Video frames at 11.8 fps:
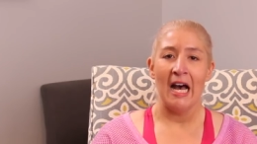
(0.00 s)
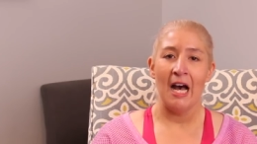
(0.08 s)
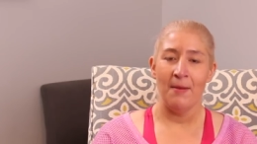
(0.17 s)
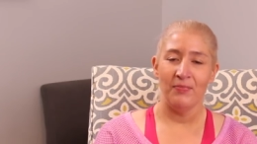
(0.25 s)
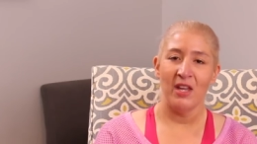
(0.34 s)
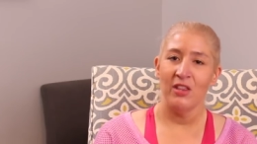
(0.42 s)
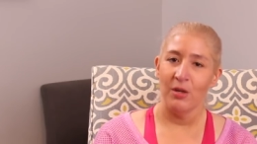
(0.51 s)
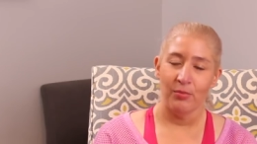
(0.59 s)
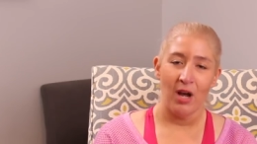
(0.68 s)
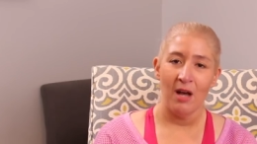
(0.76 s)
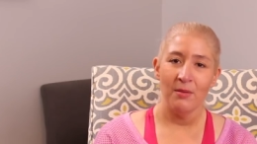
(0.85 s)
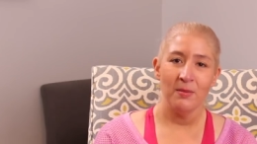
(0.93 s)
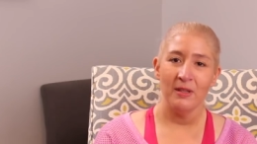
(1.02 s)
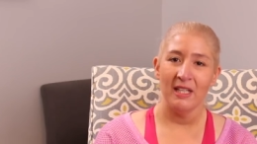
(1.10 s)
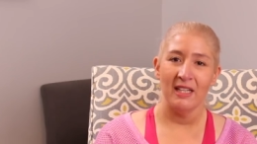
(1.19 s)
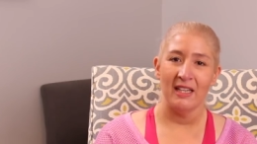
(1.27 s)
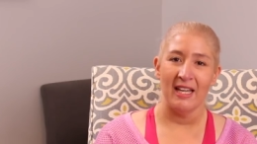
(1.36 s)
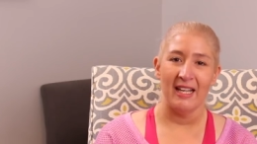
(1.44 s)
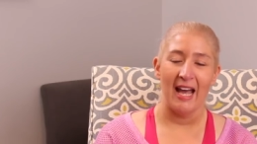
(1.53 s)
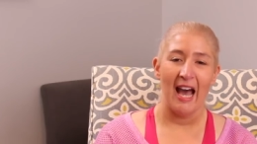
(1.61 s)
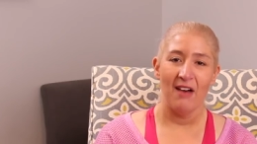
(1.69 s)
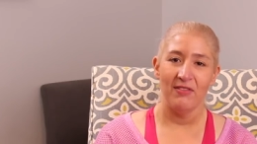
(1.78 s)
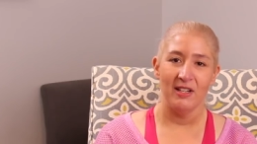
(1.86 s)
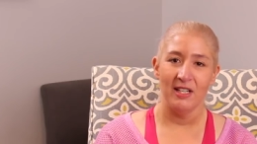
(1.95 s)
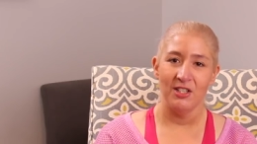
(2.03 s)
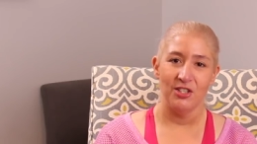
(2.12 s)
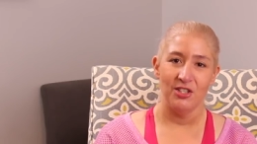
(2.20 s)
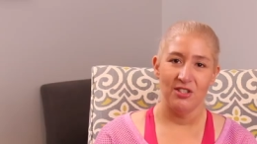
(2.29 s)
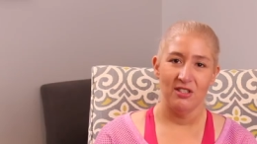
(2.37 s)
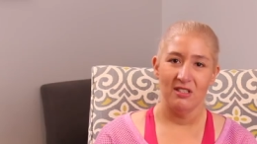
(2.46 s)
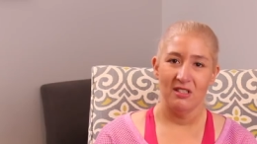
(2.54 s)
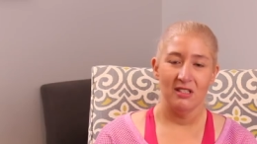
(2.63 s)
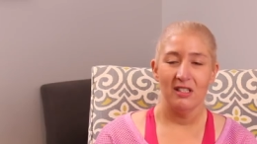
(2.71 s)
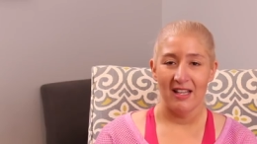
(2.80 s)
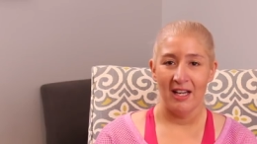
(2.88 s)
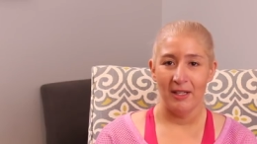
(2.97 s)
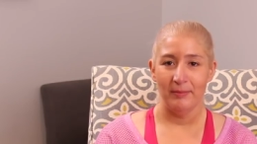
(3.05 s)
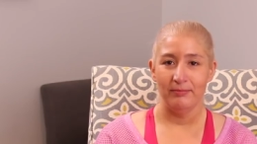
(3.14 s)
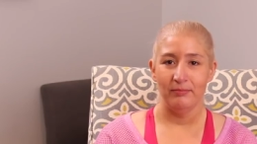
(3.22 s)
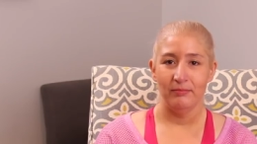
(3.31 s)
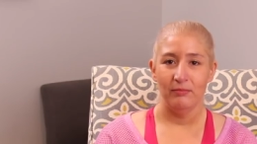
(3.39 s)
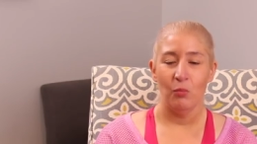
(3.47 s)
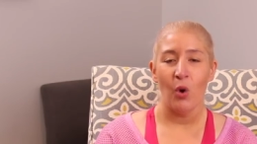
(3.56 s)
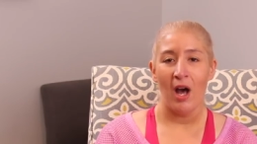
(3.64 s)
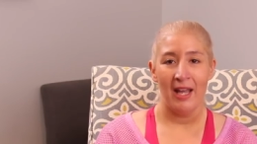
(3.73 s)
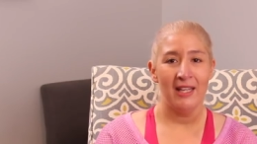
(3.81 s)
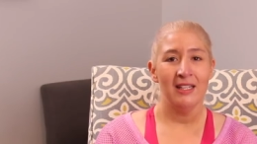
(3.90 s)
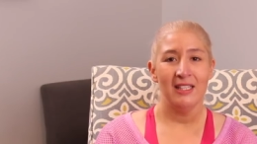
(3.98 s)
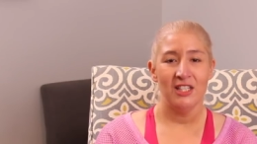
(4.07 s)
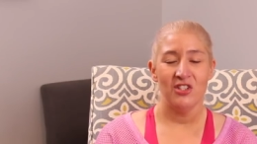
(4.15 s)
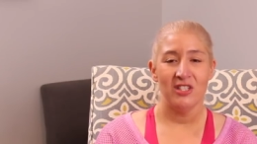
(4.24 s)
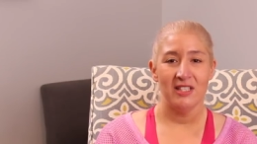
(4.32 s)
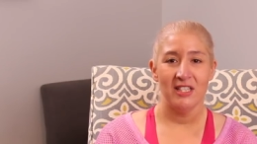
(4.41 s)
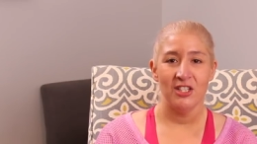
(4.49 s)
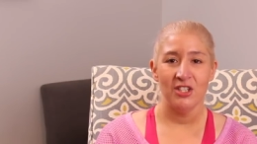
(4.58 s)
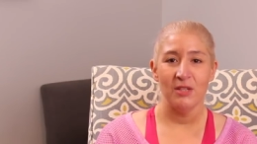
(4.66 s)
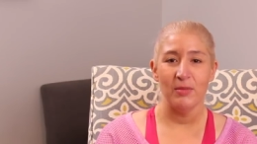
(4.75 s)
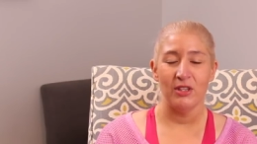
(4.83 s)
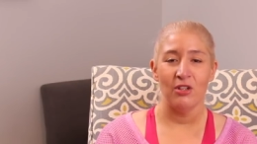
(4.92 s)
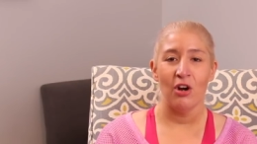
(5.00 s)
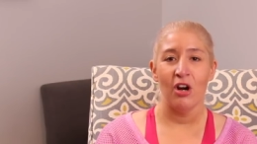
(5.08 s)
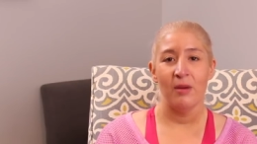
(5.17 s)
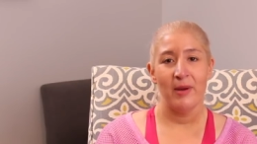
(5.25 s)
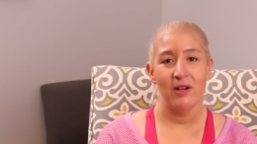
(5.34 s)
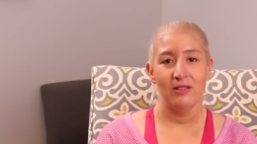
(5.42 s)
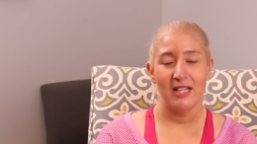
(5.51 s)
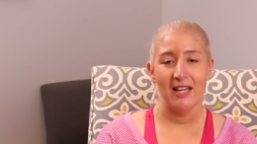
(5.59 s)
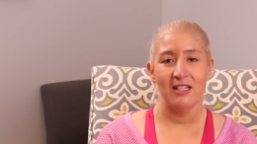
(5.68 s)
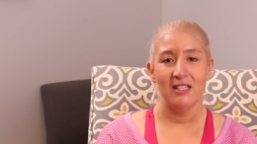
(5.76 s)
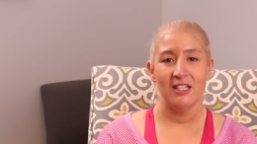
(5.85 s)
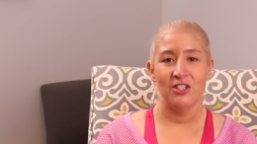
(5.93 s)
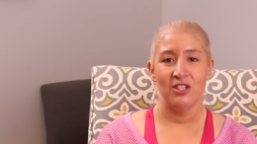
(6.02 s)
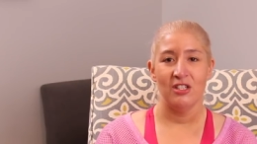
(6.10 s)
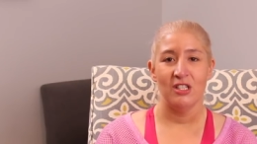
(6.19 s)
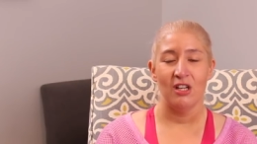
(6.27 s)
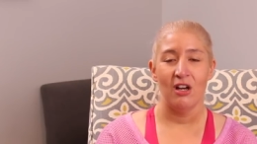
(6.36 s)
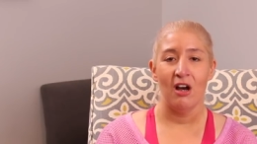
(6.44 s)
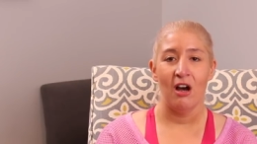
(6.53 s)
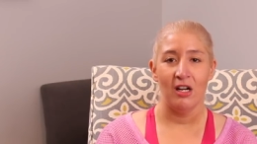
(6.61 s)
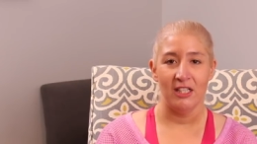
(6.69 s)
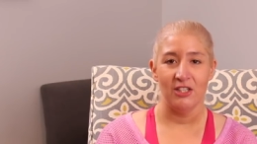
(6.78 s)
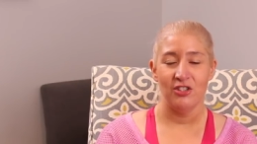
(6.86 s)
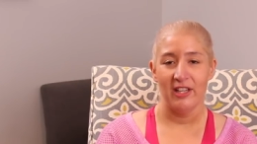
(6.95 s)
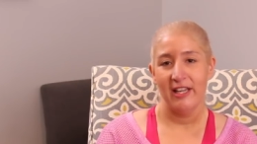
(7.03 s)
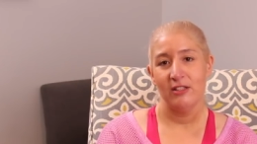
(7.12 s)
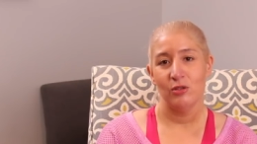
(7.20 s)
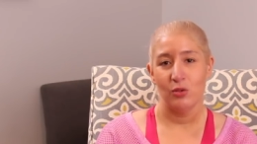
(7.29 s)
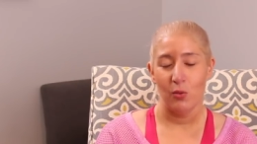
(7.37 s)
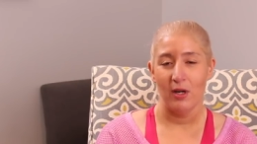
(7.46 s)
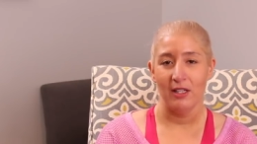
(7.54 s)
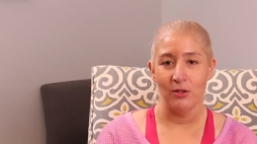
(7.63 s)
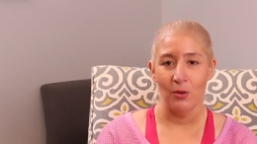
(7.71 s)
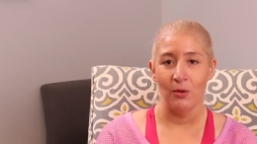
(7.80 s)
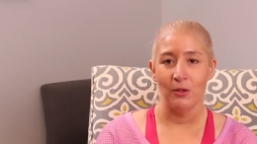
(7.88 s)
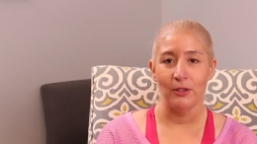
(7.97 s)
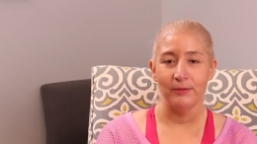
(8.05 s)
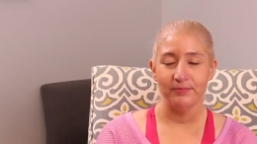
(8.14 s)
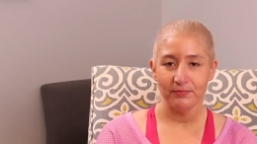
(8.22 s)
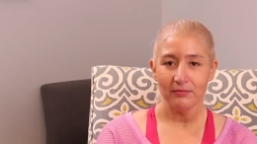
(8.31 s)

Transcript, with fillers: Um, and they're probably like half an inch um, wide each incision, but there are about 10 incisions on each leg, so 20 total.